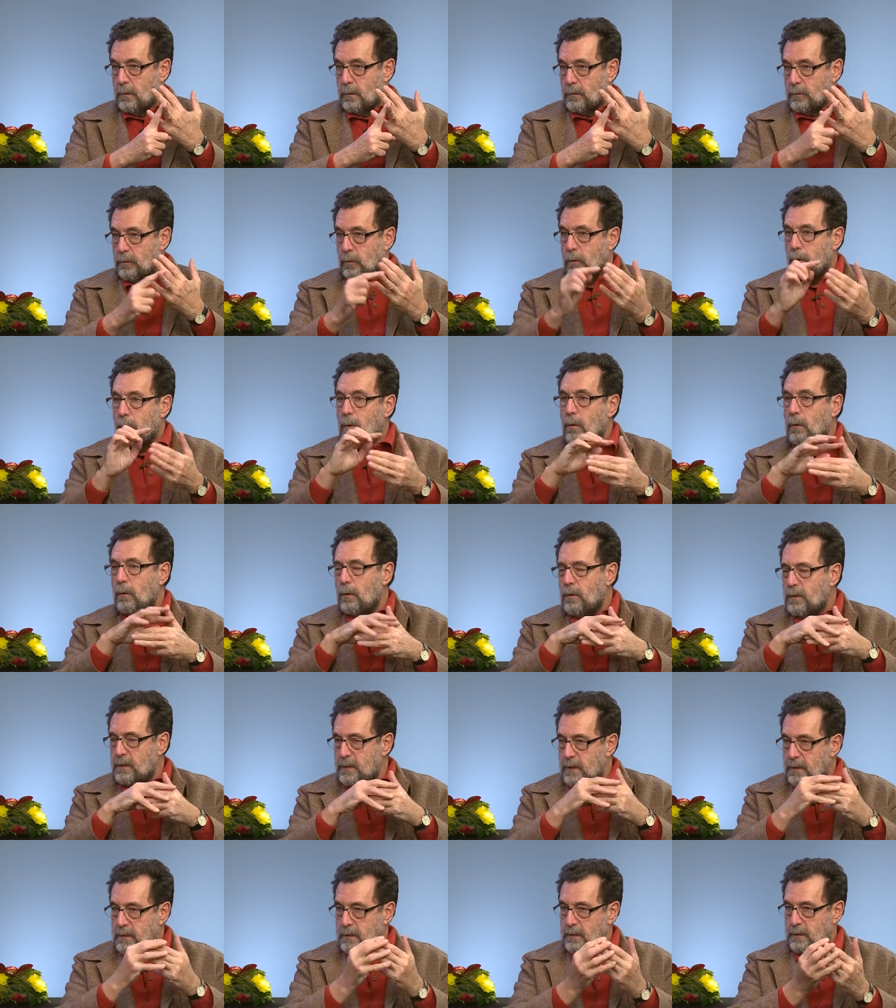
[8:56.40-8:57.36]
So all
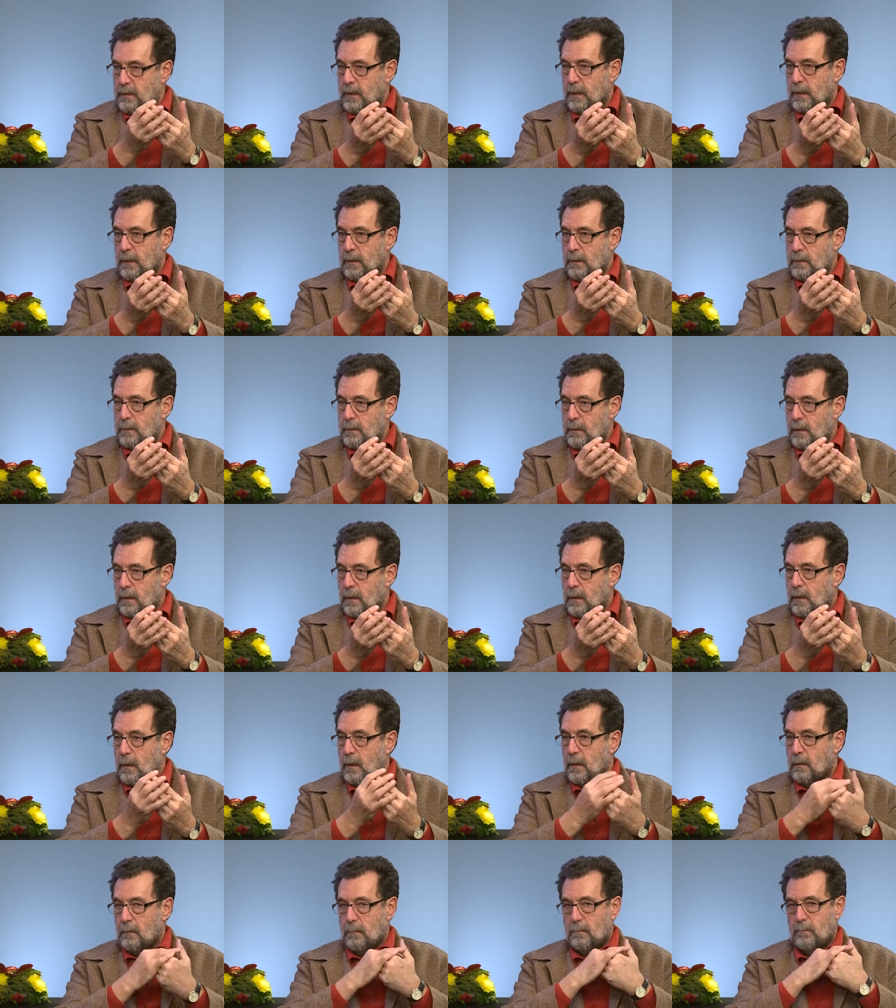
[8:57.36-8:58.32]
these things
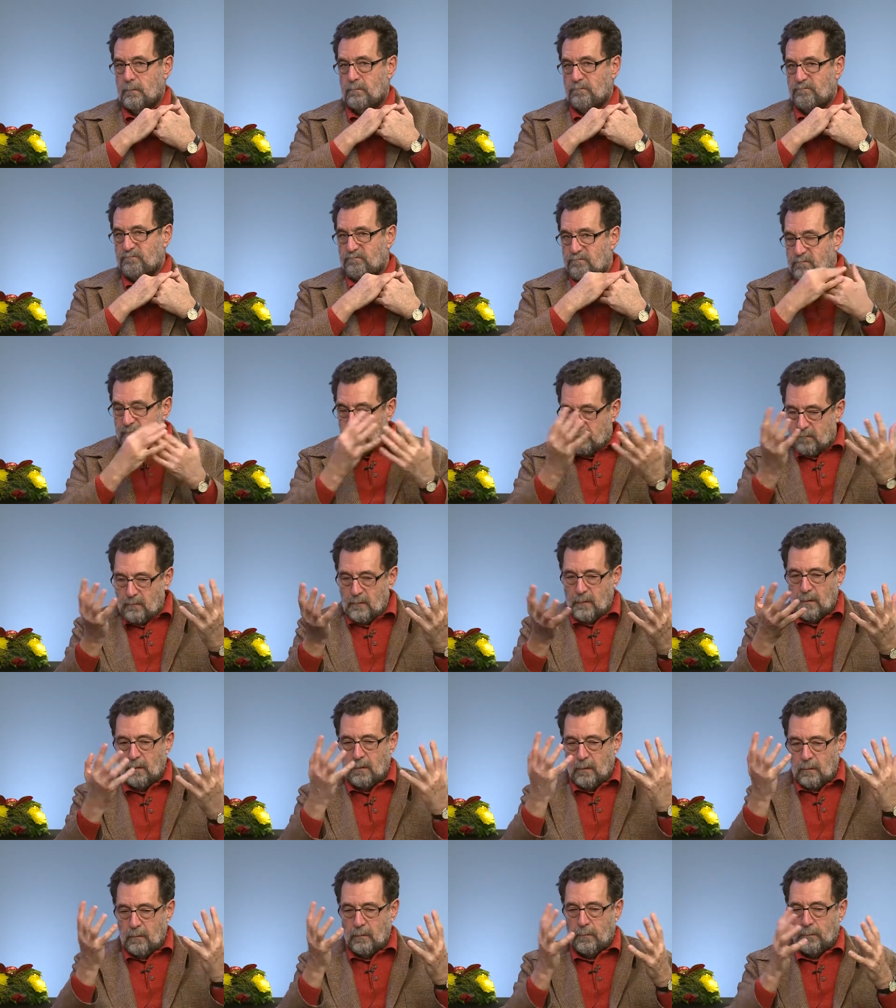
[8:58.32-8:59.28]
are
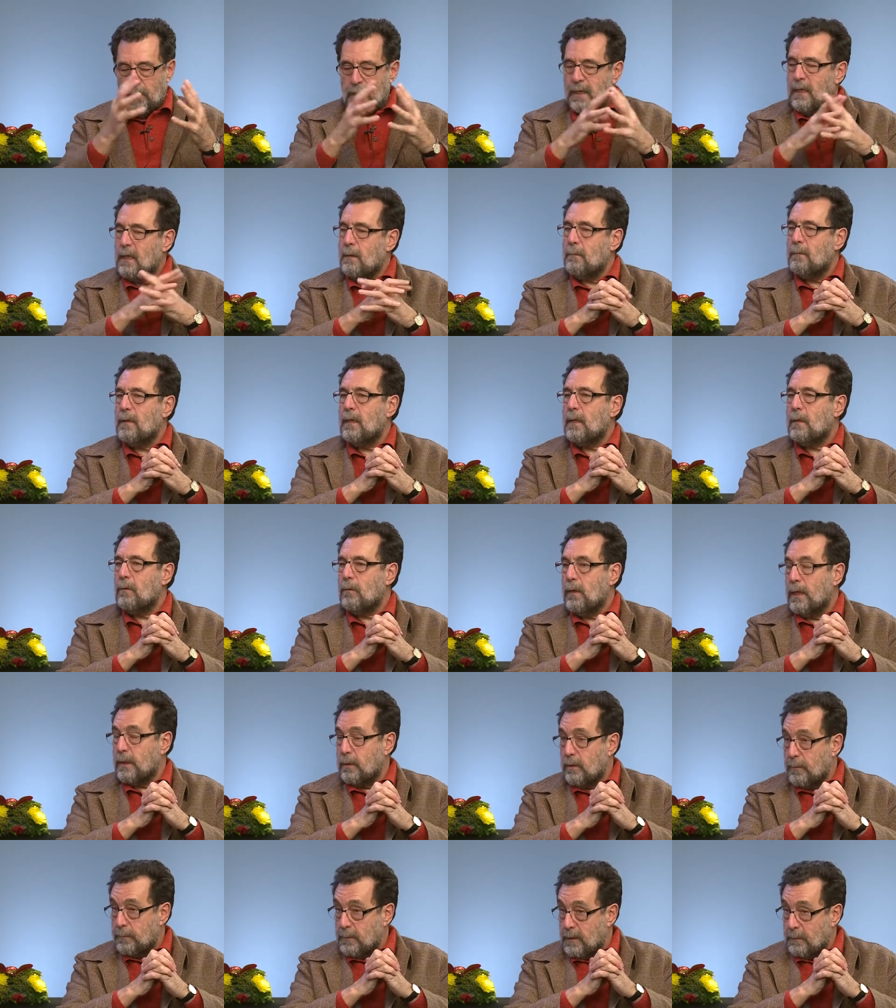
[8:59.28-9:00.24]
you know, making me
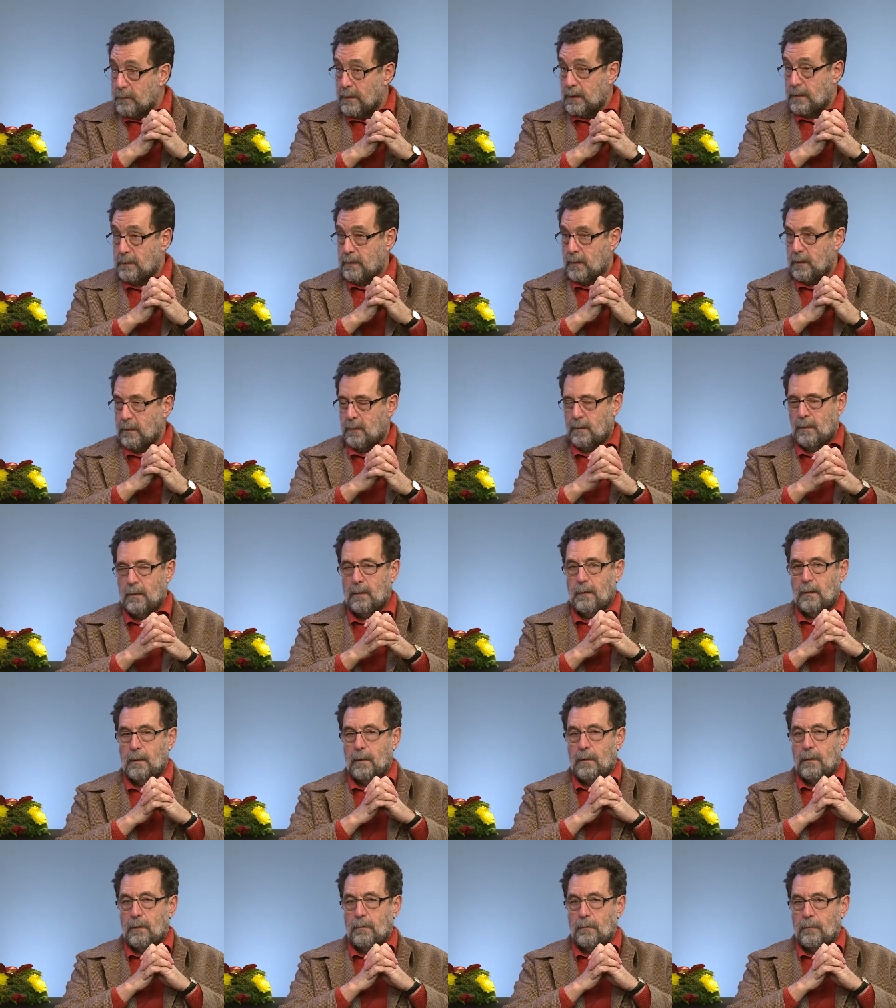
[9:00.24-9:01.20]
quite optimistic.
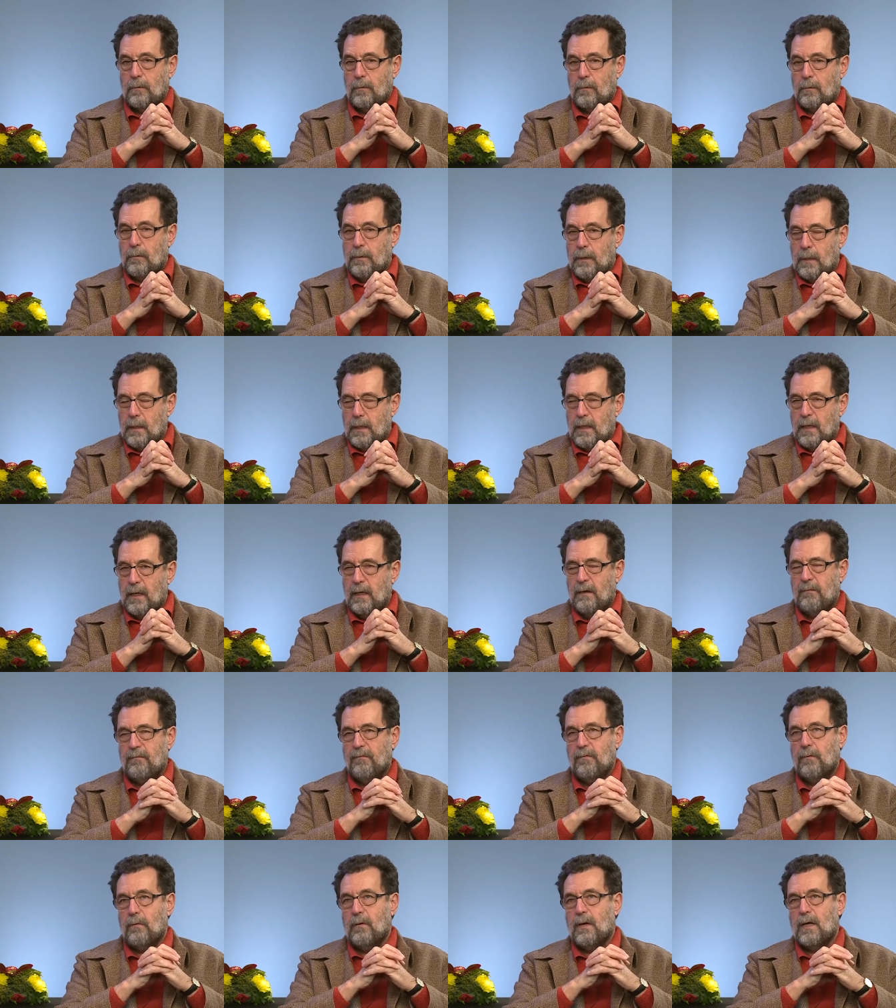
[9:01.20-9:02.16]
So really,
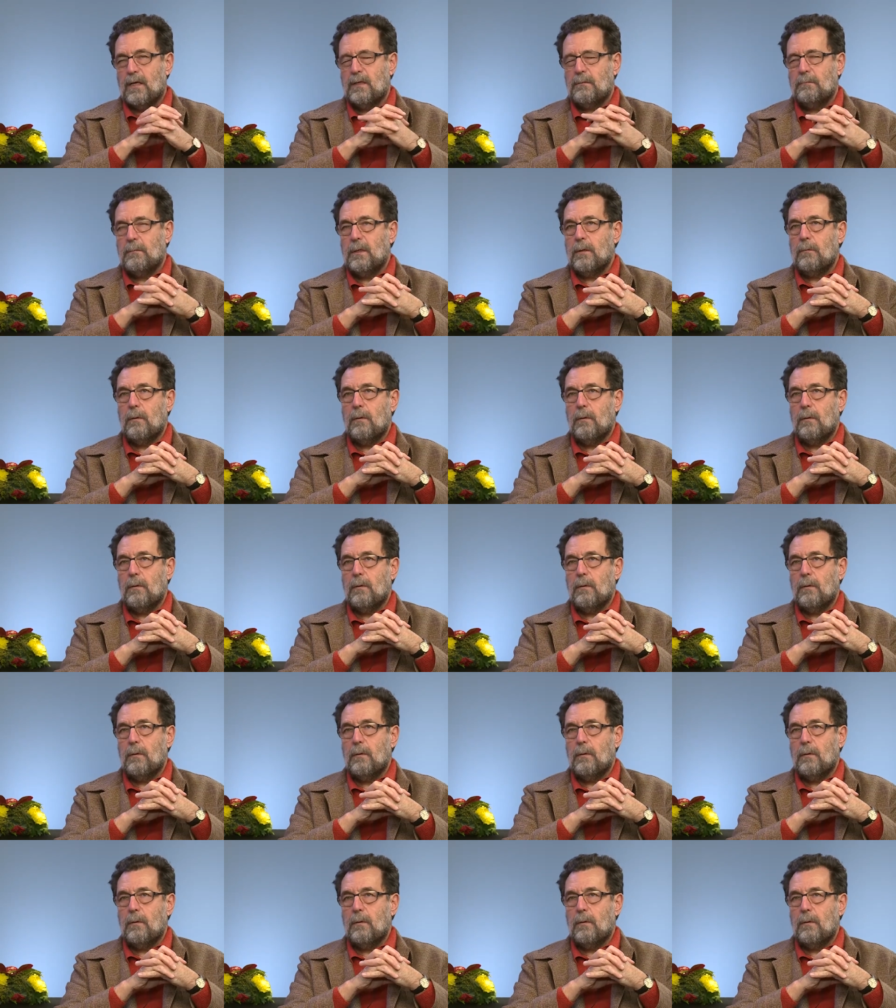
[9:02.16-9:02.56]
if you ask me